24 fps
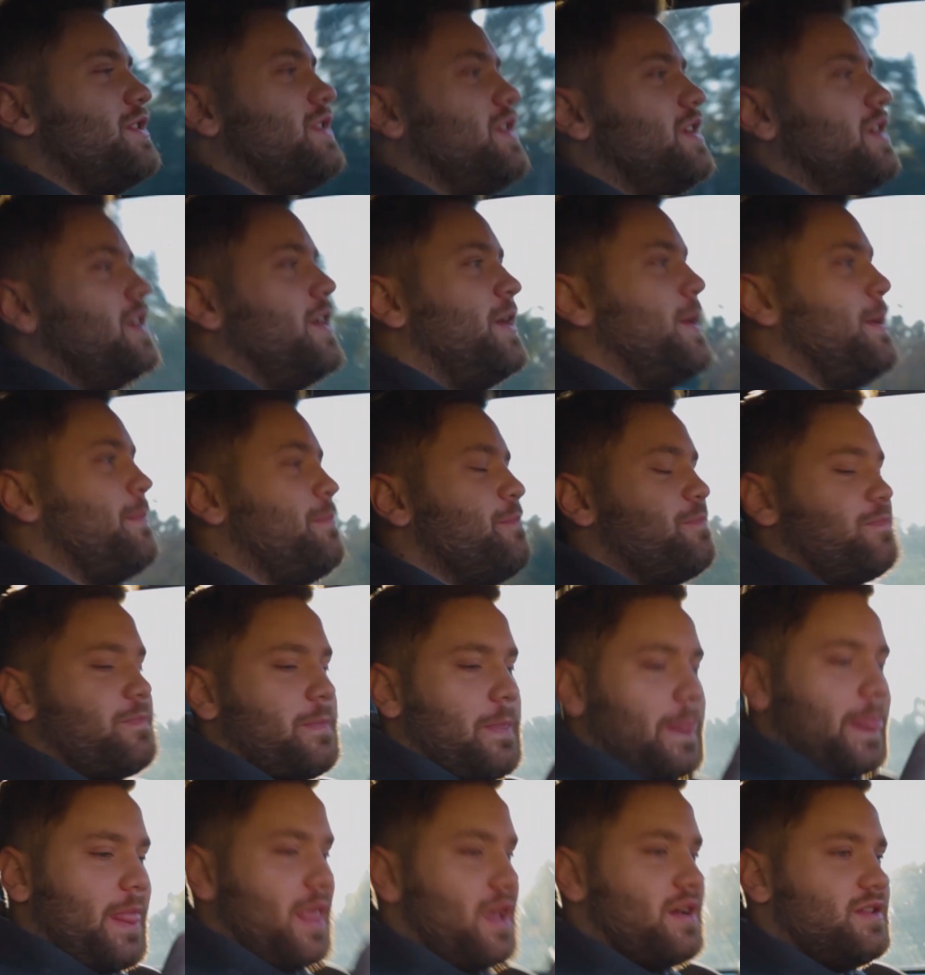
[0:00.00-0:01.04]

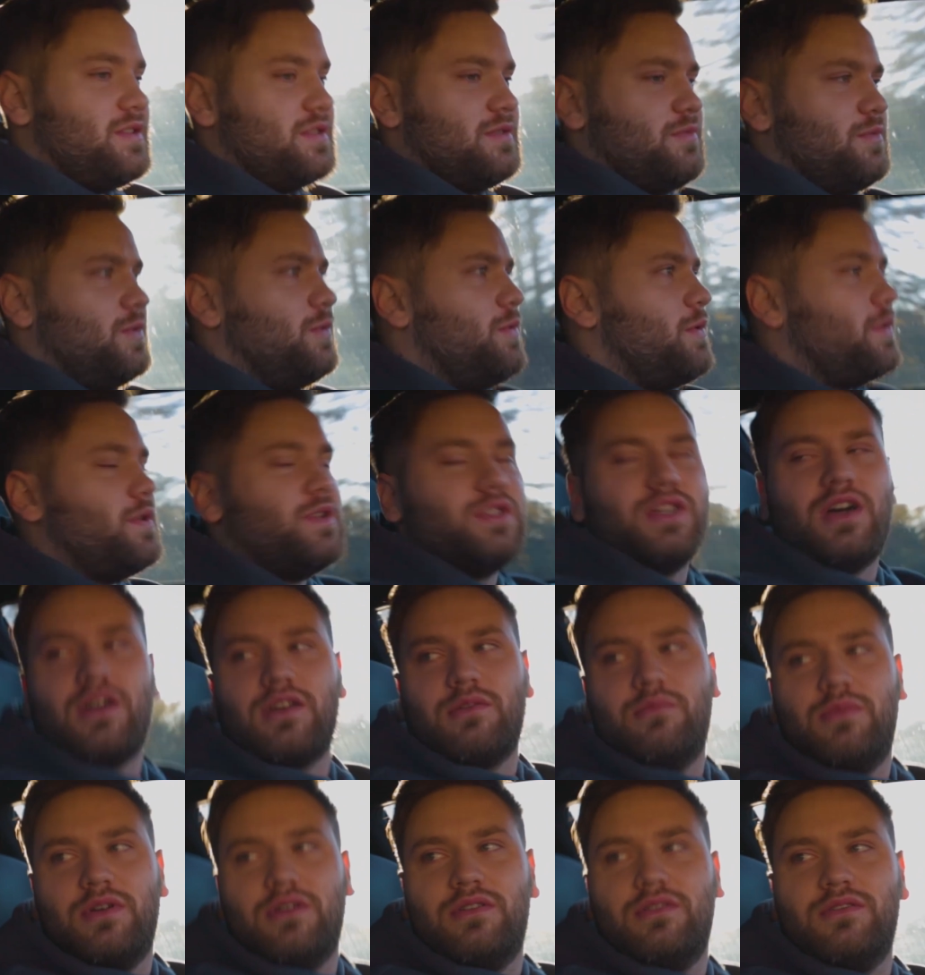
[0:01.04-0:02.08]
What were we
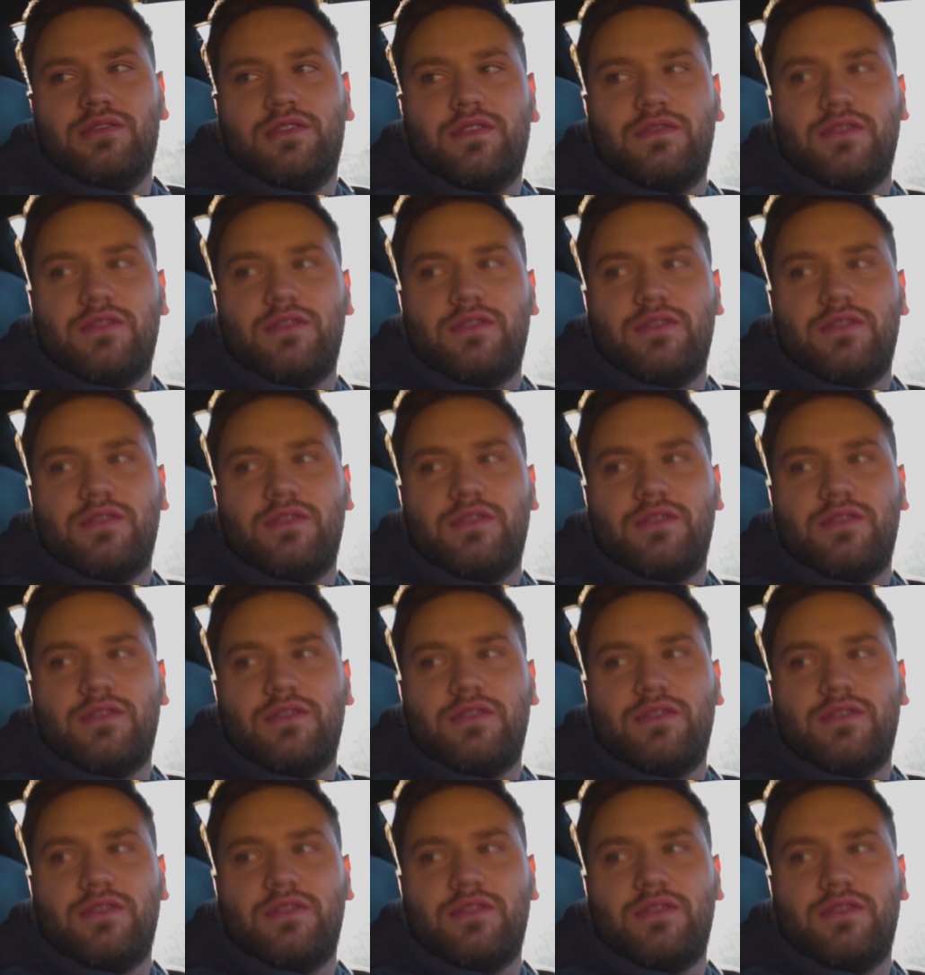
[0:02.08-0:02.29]
talking about?